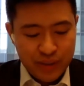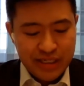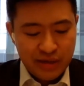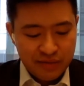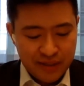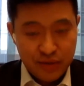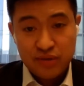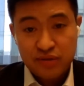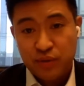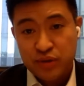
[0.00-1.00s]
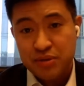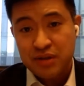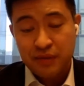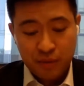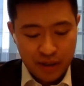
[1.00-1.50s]
retail investors for
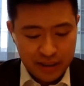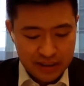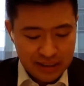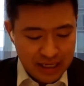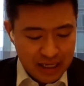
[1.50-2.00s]
specific products.